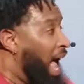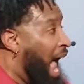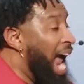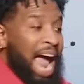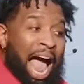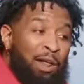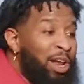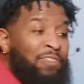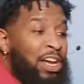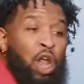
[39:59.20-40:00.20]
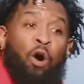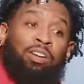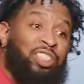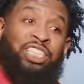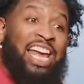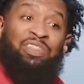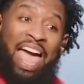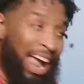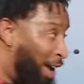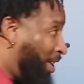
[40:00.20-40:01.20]
and I don't even know if she
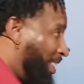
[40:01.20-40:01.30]
there.